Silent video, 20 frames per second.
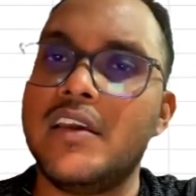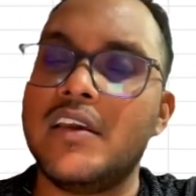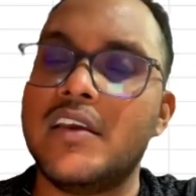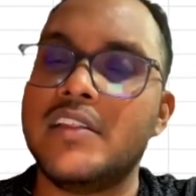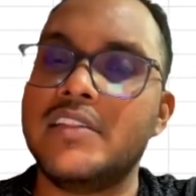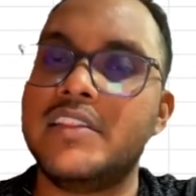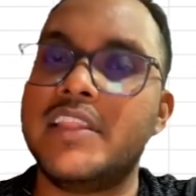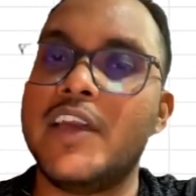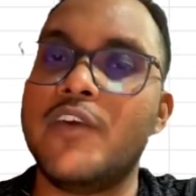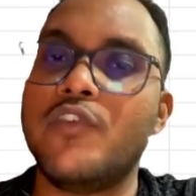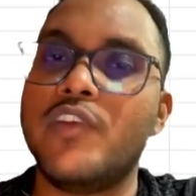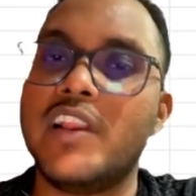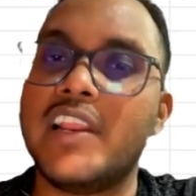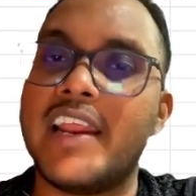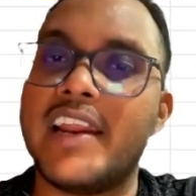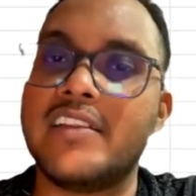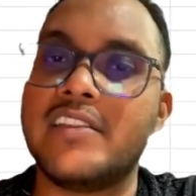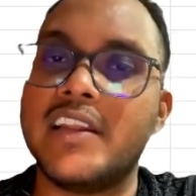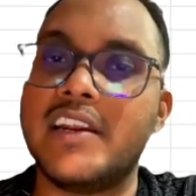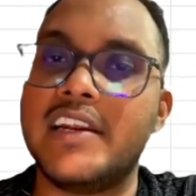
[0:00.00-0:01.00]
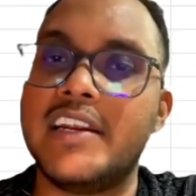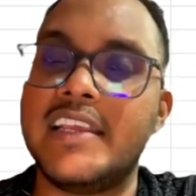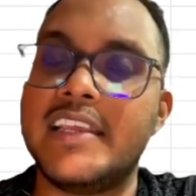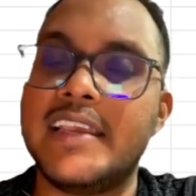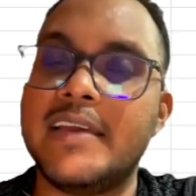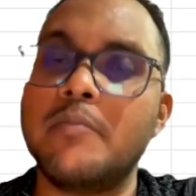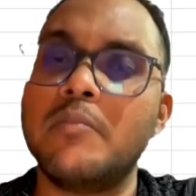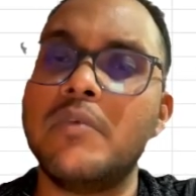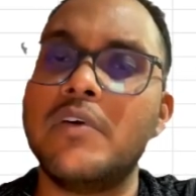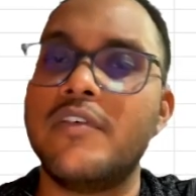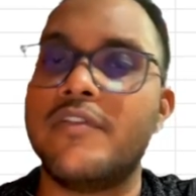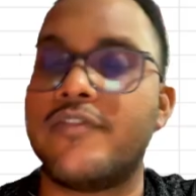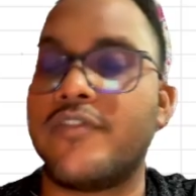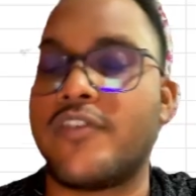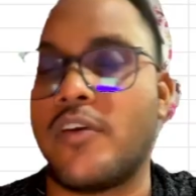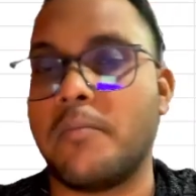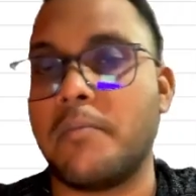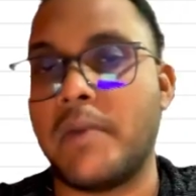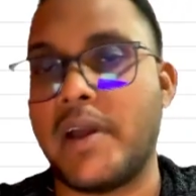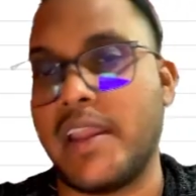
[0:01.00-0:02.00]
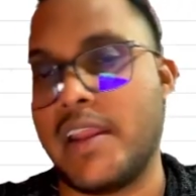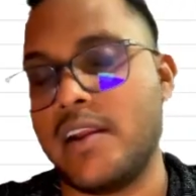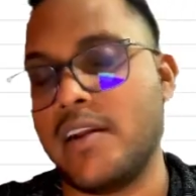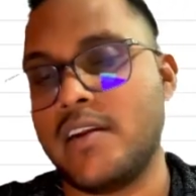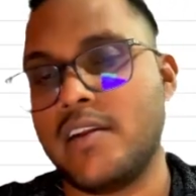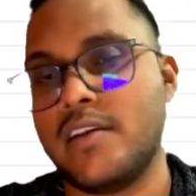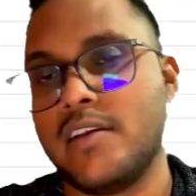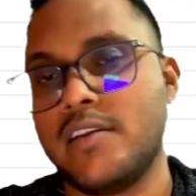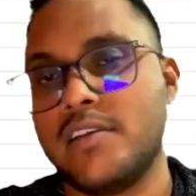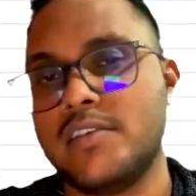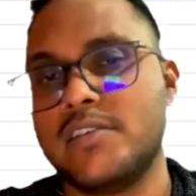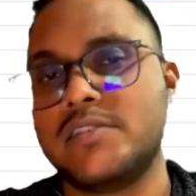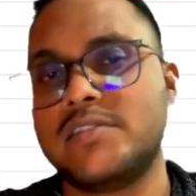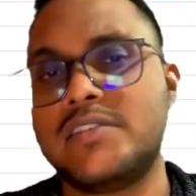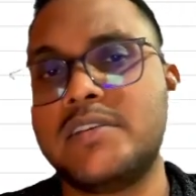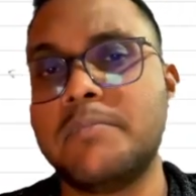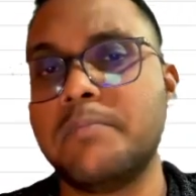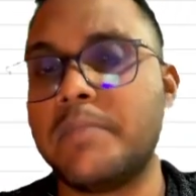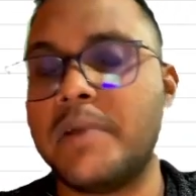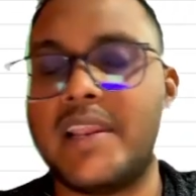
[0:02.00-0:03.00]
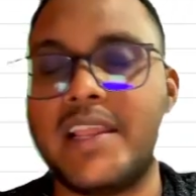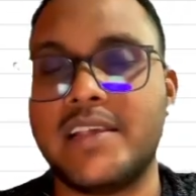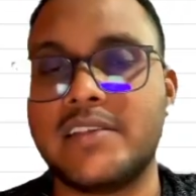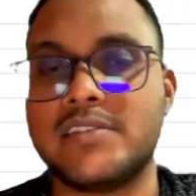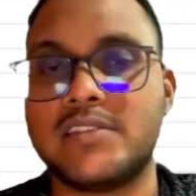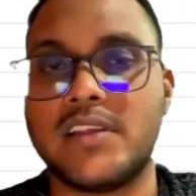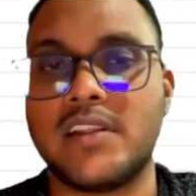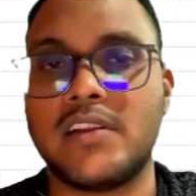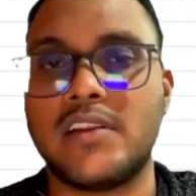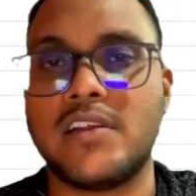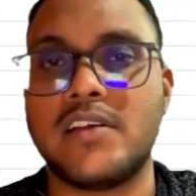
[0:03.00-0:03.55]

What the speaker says: they will get the DM from my end. Simple as that.